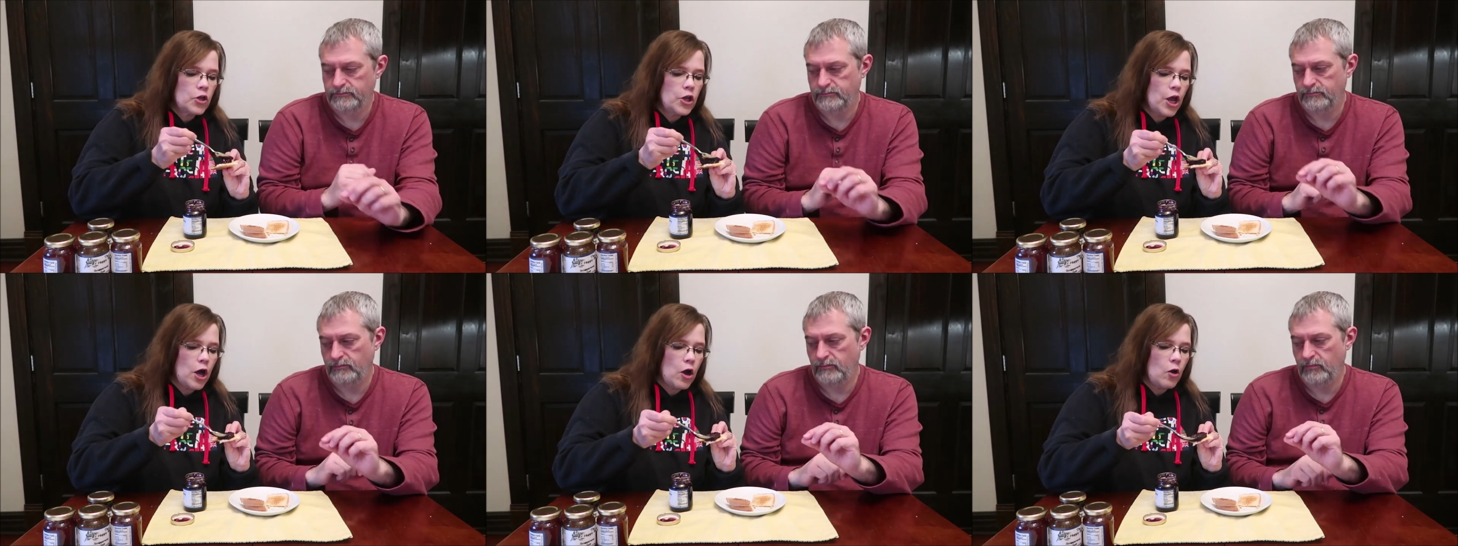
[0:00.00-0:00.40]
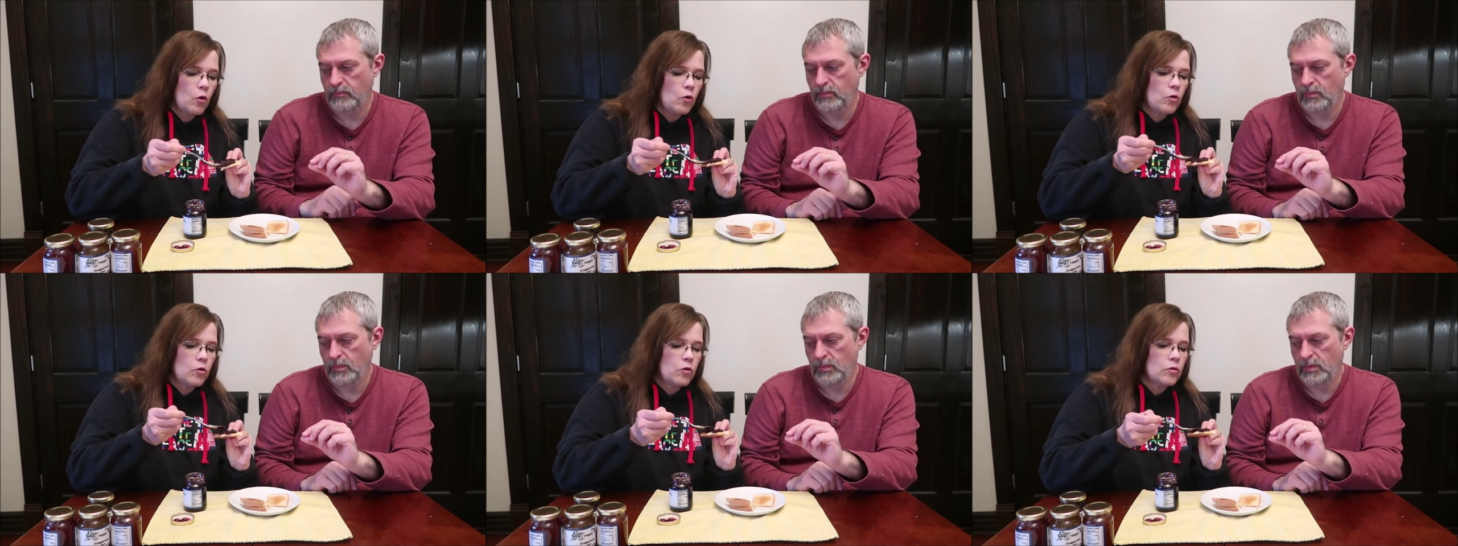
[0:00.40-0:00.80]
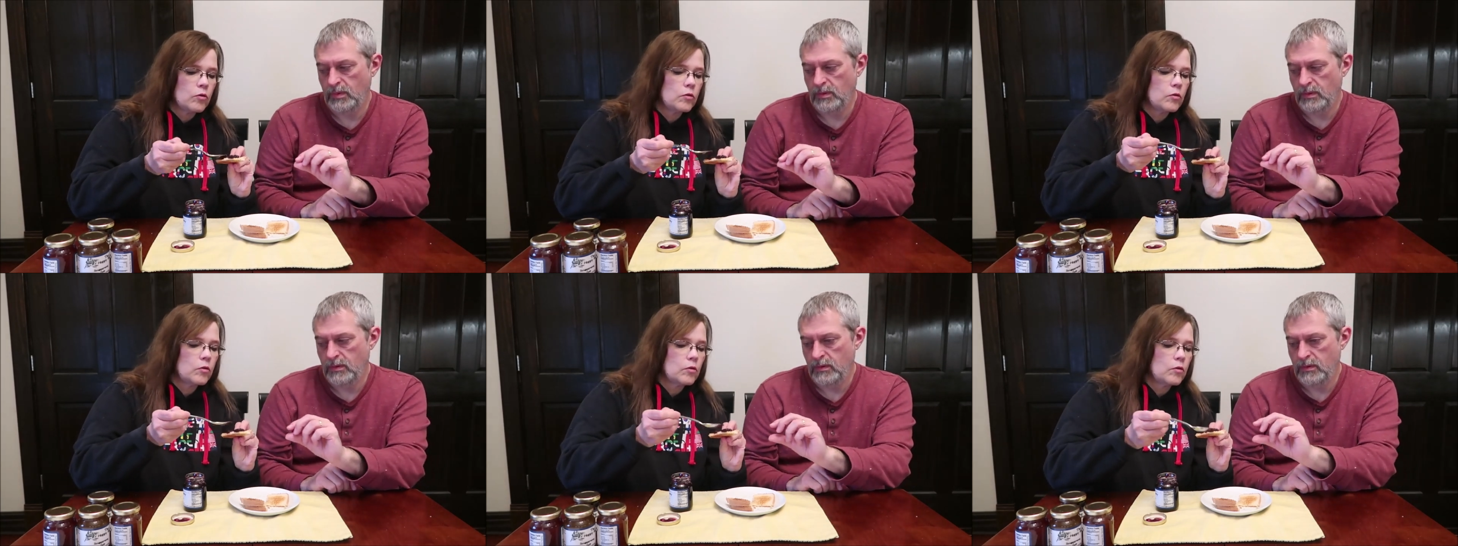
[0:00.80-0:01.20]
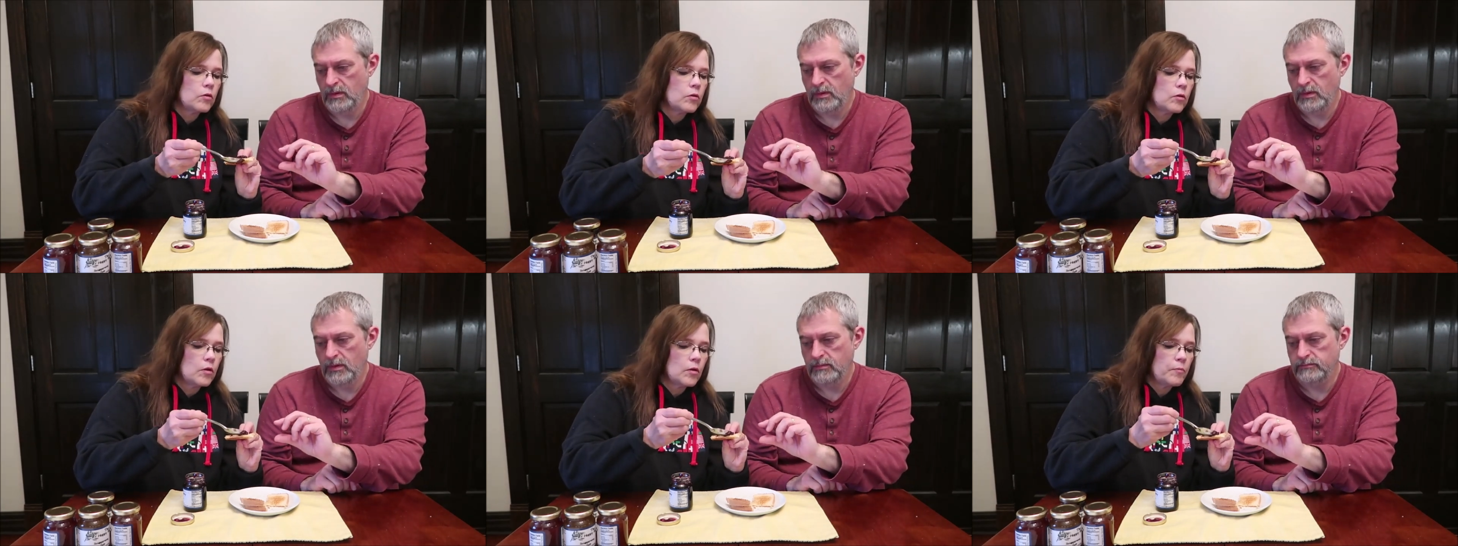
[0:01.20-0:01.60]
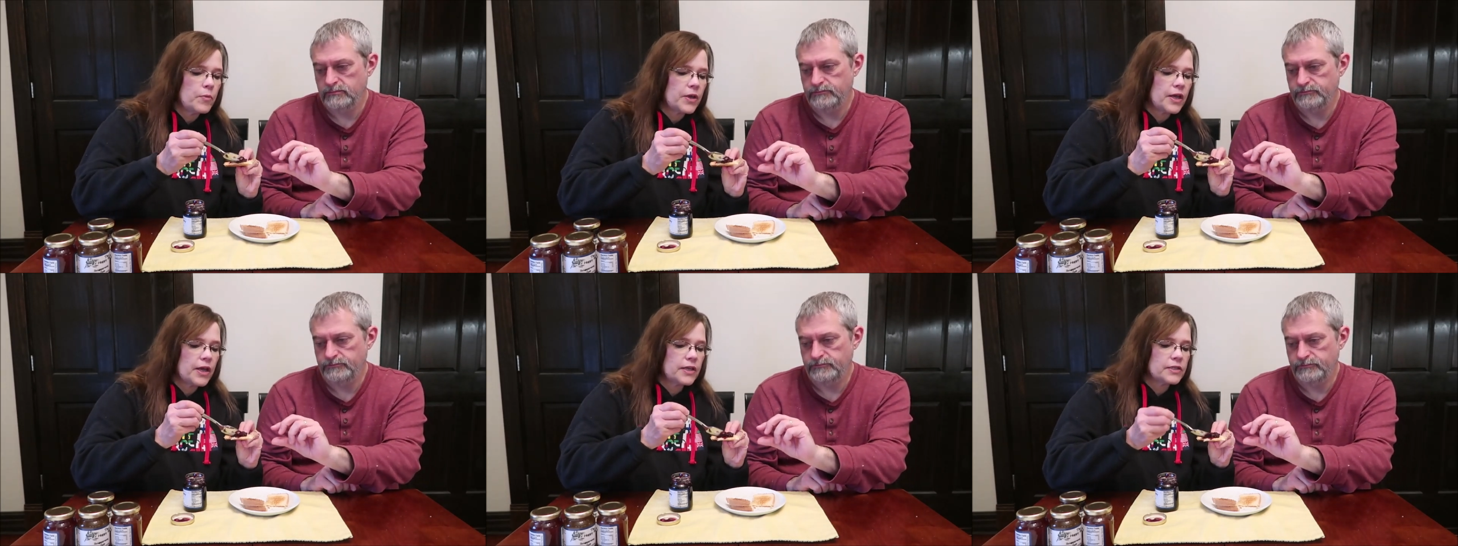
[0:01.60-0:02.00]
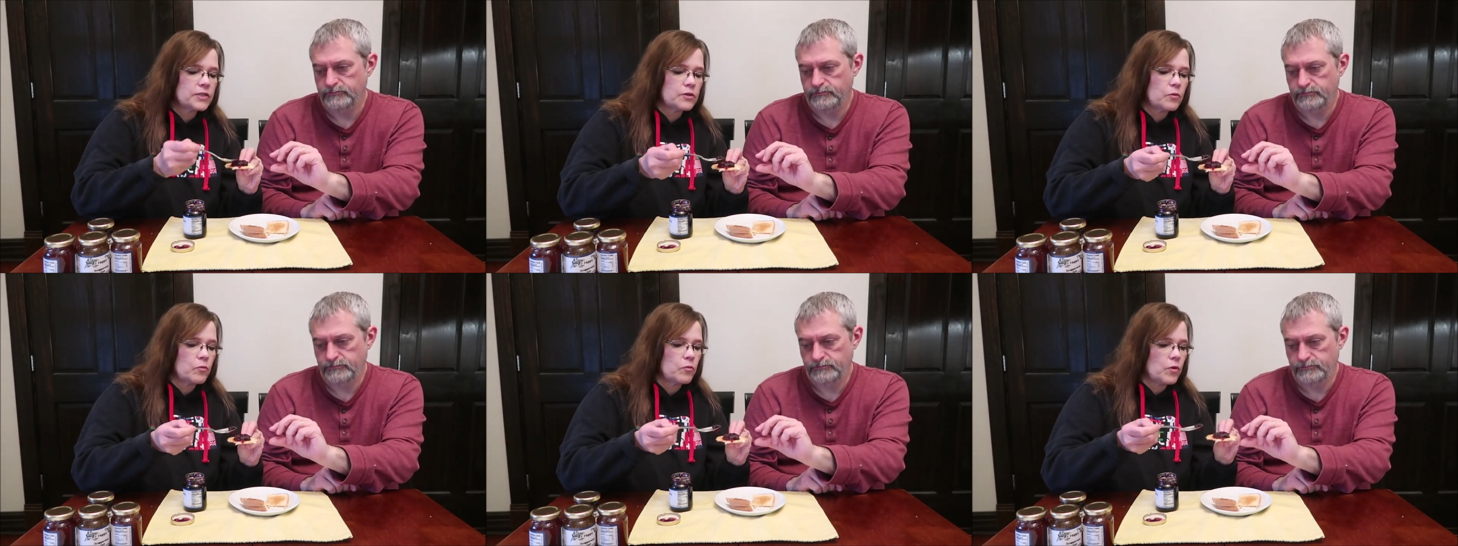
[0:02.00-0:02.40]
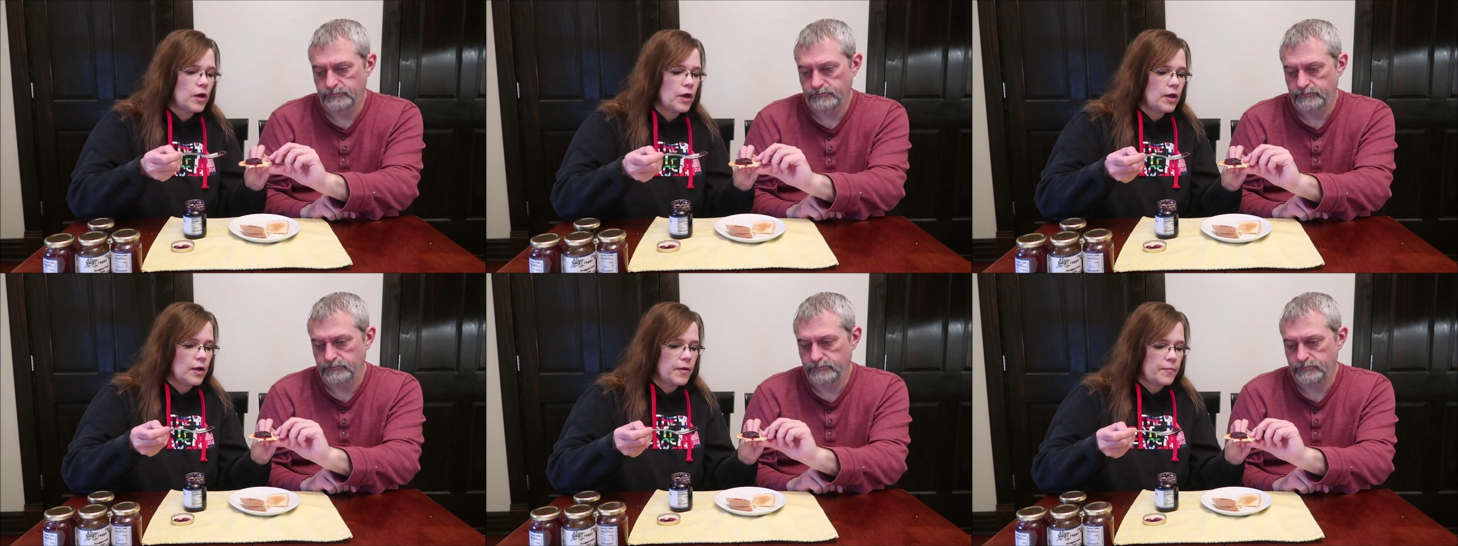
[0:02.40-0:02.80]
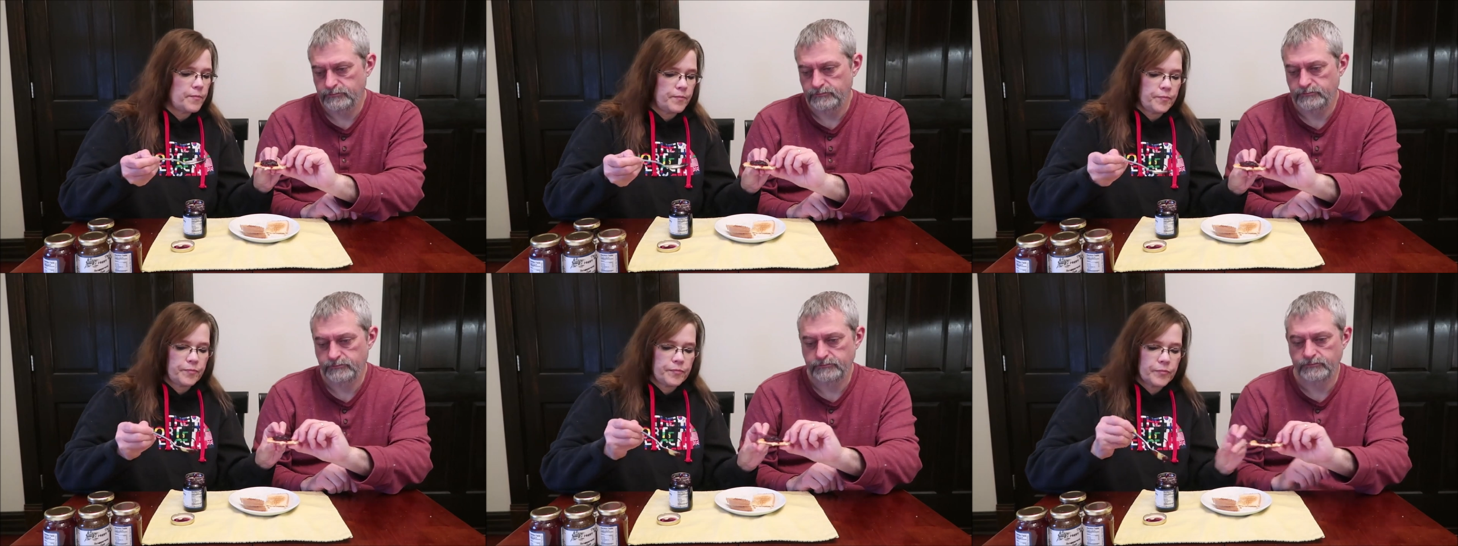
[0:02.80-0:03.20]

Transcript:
Speaker 1: No, because um,